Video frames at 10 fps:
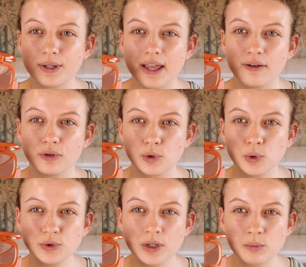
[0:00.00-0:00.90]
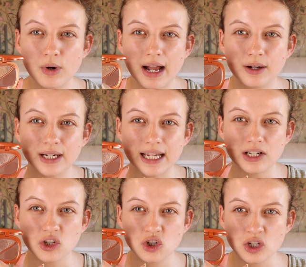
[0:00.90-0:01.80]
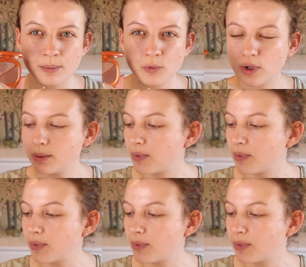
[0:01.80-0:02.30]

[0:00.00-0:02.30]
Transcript: we have a cool tone brown and a shimmery